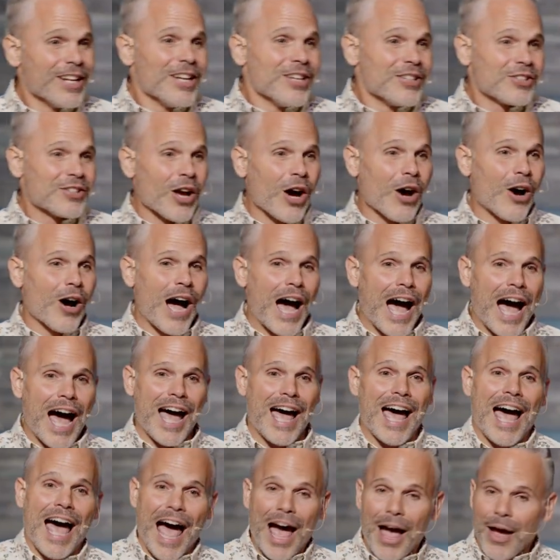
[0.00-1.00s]
So I
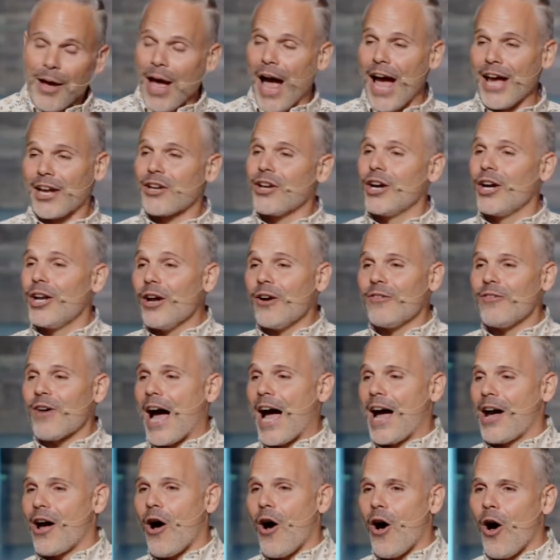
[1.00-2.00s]

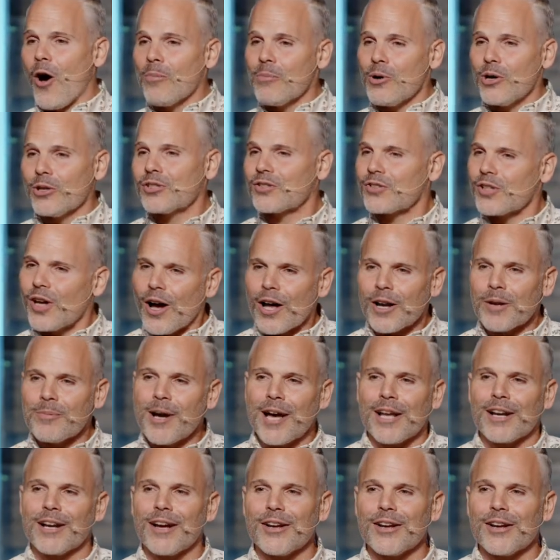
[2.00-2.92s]
almost thought about it.